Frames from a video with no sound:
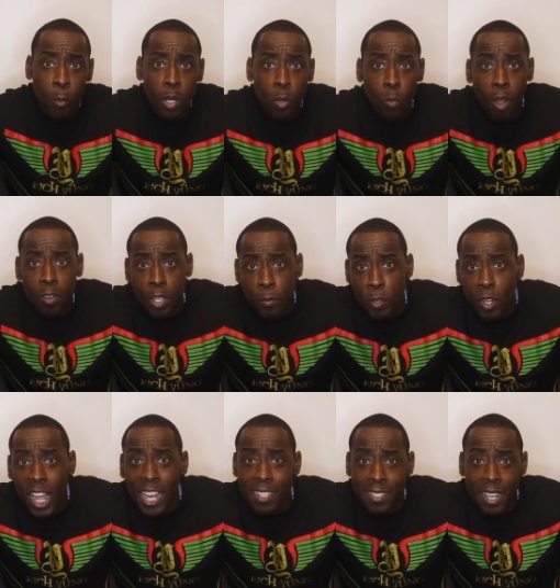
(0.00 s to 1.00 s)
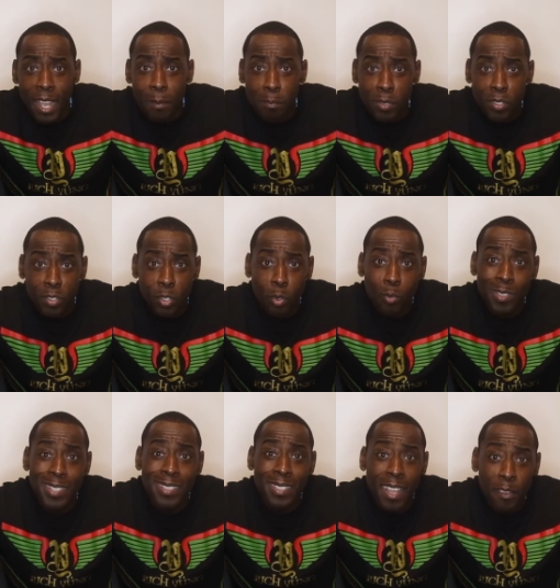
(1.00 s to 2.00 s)
I want to welcome you guys to
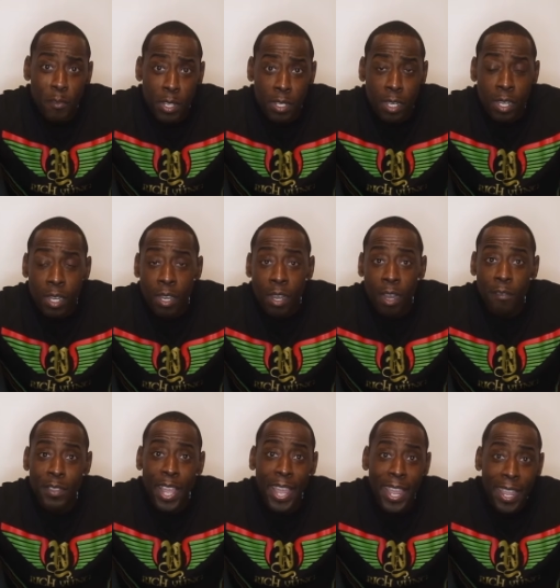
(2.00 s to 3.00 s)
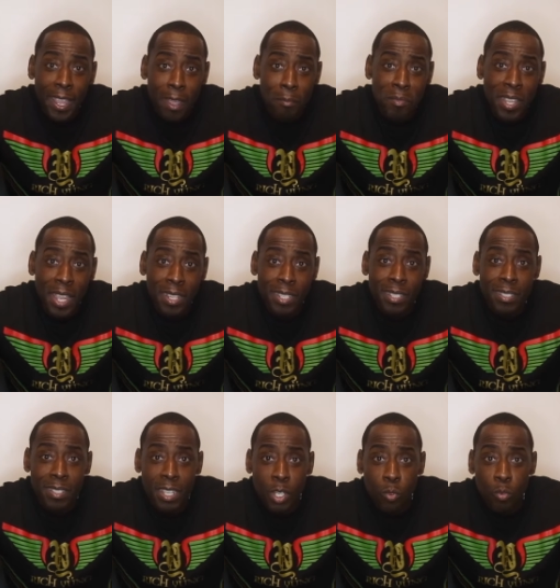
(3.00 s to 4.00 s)
episode 7 of the AM Daily
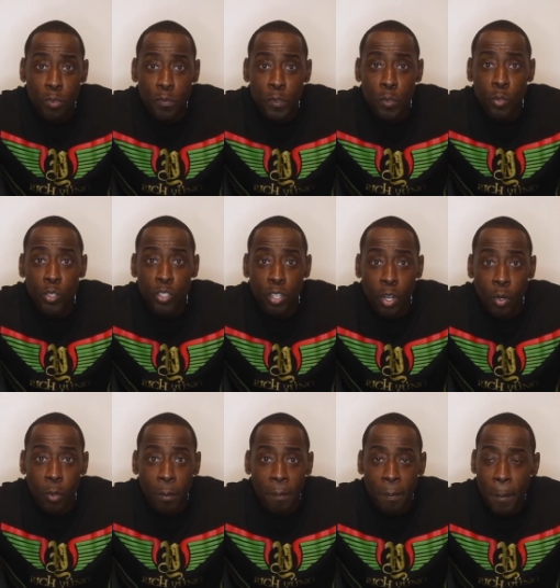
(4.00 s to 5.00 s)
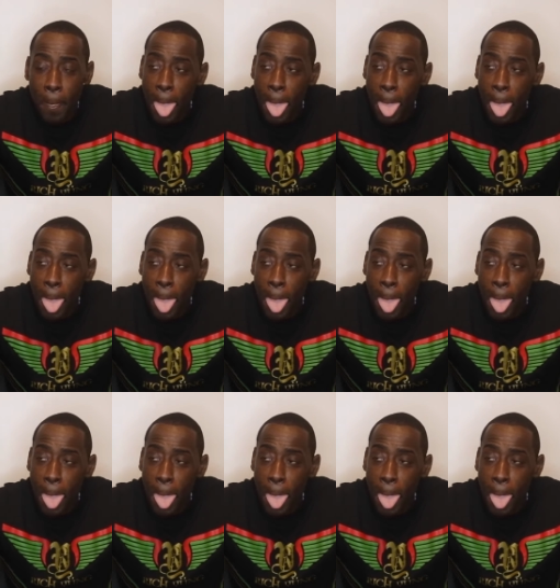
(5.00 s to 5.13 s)
Sneaker Review Show.